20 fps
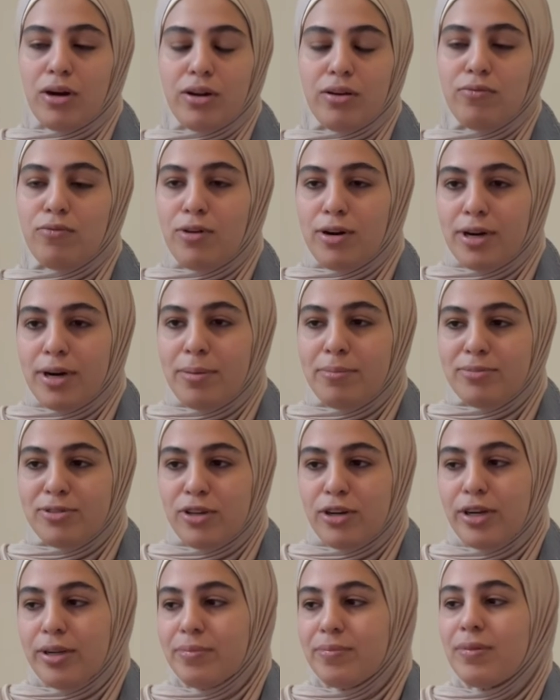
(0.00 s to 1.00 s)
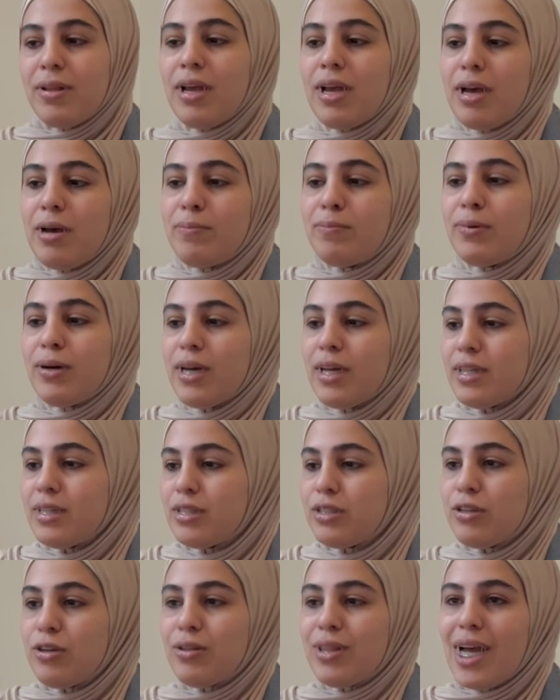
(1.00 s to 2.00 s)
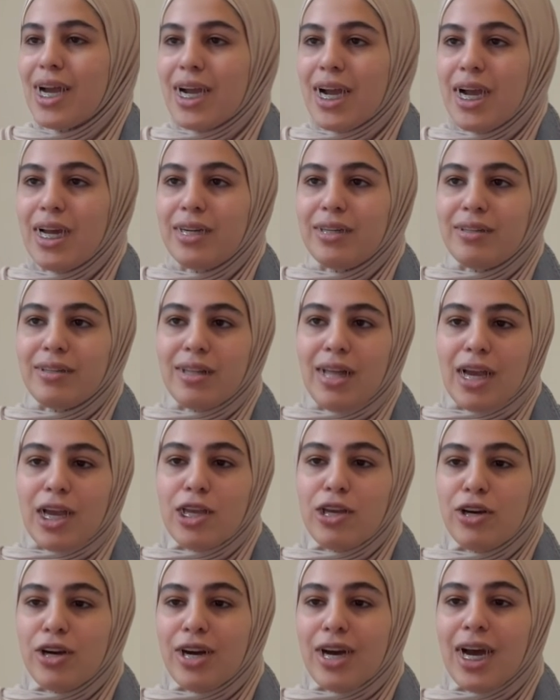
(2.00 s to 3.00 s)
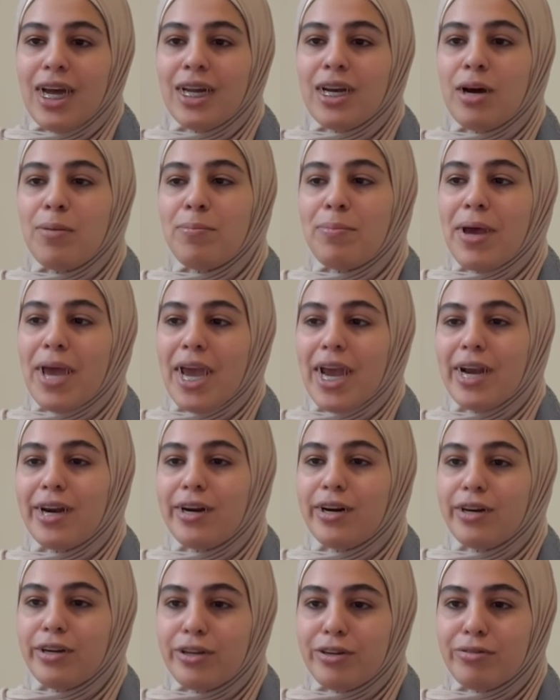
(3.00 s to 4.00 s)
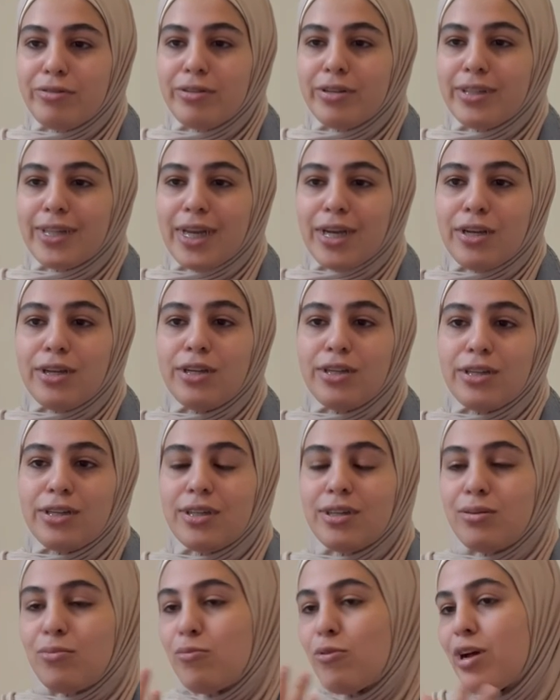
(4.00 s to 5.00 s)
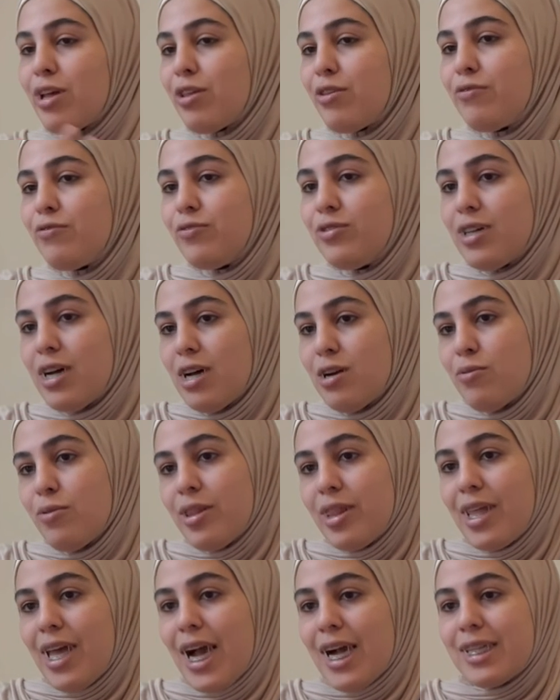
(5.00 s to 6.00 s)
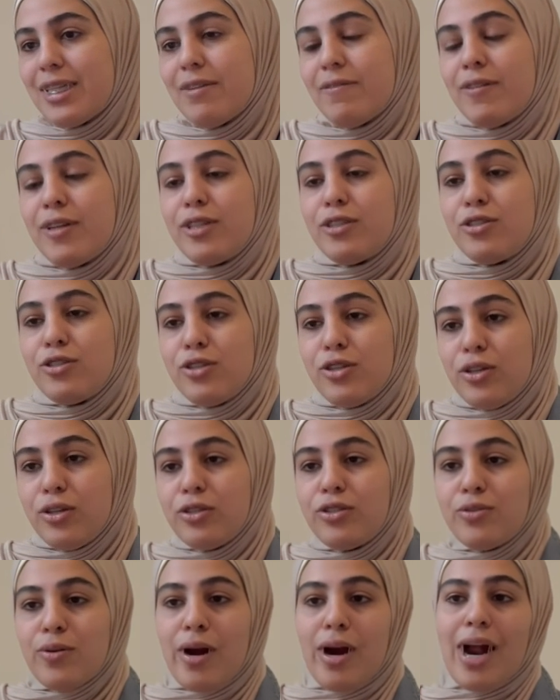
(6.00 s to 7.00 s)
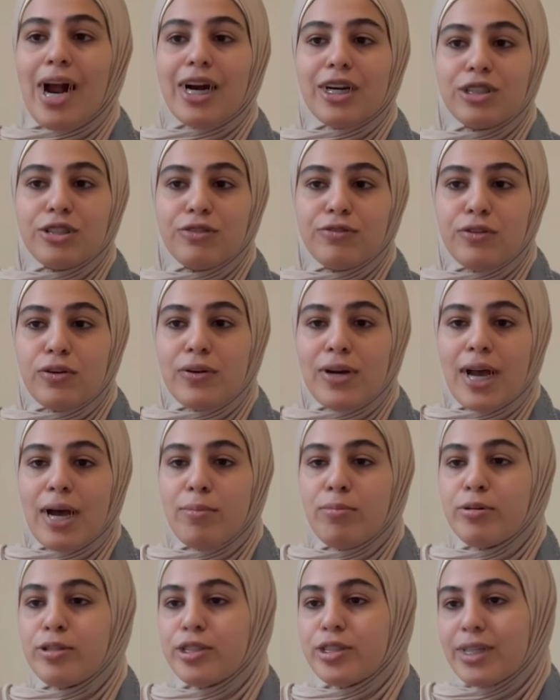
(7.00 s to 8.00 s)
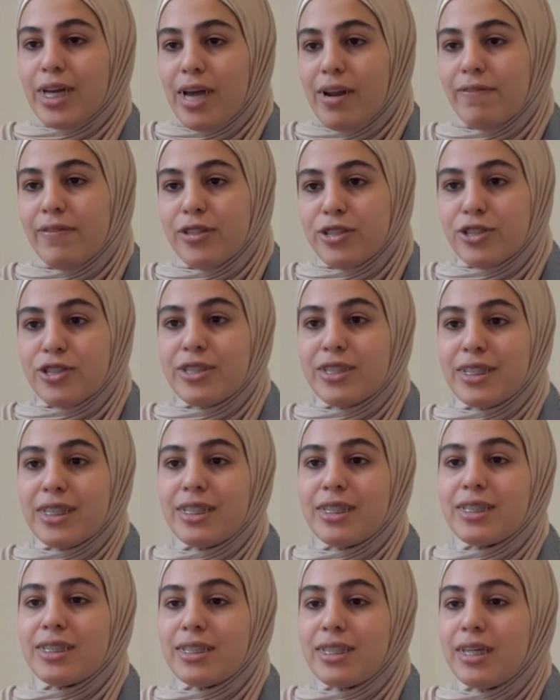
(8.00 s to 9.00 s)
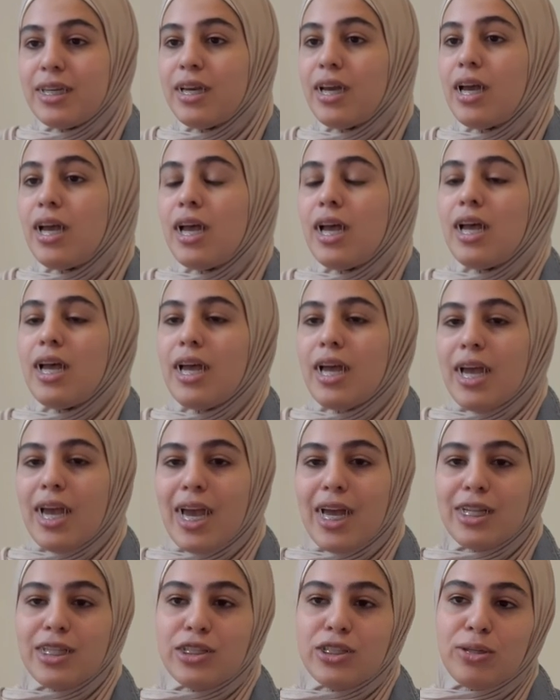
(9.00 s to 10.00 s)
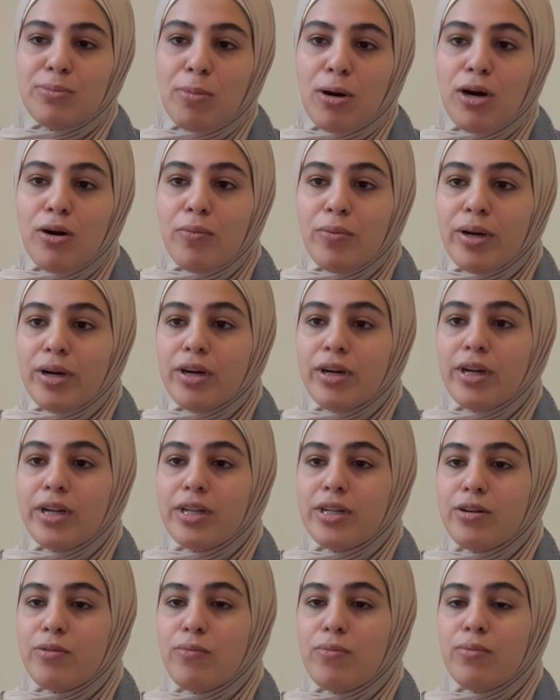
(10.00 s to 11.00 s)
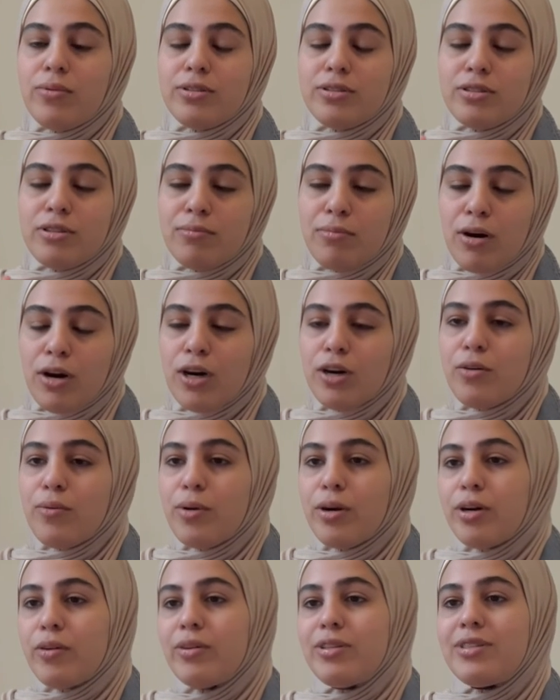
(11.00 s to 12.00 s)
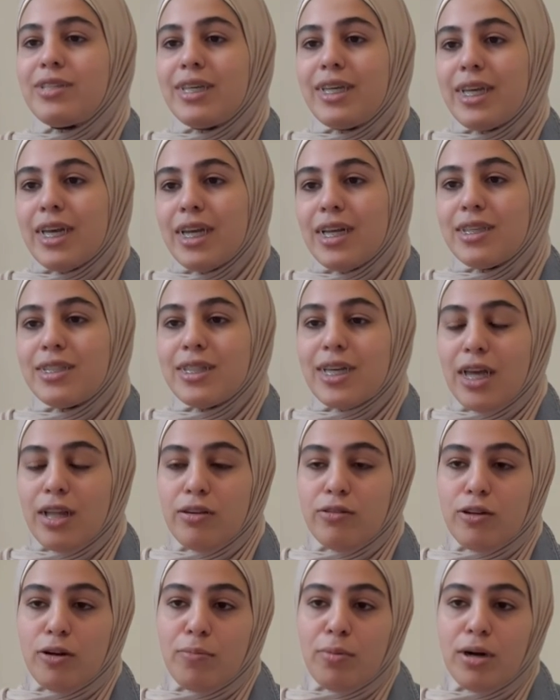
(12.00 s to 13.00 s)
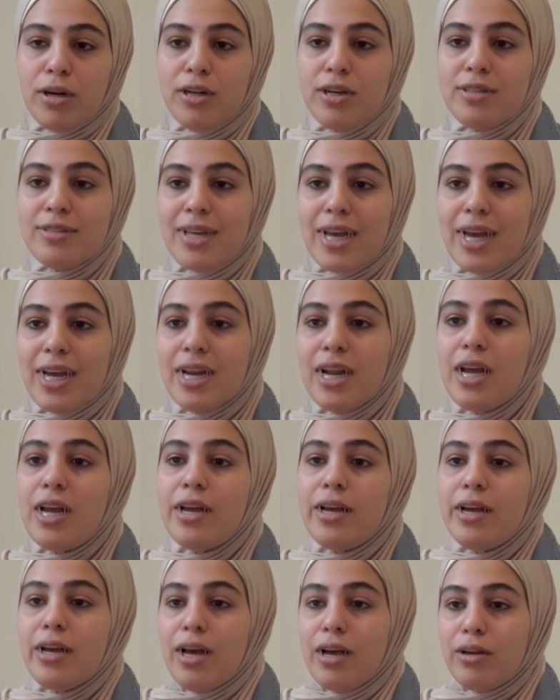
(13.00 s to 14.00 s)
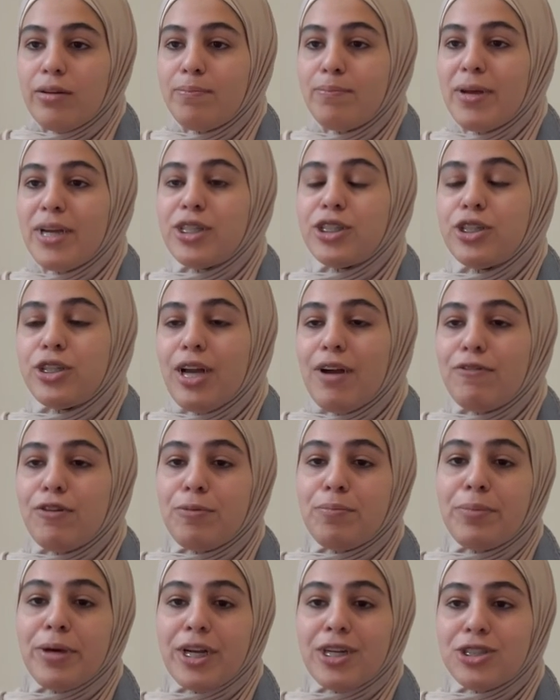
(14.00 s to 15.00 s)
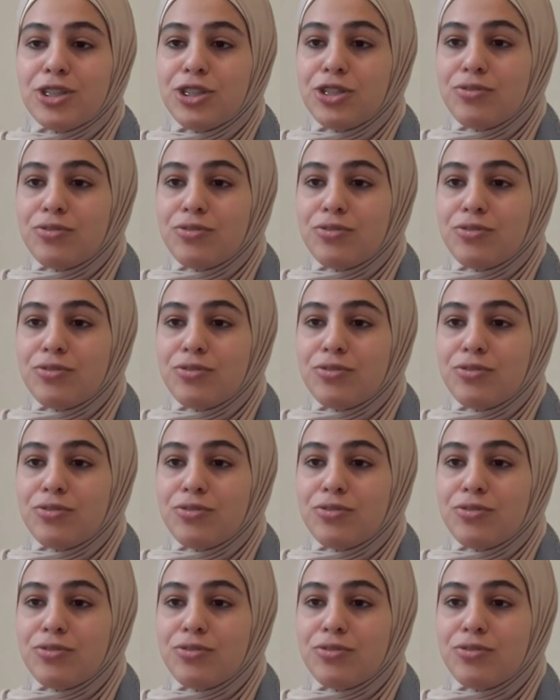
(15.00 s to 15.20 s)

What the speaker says: water, I'm sorry. But so that kind of like, you can kind of compare what you've done with the activity to our actual vocab, which is kind of interesting to see. And tomorrow we're going to get together with our partners and make sure you have your pictures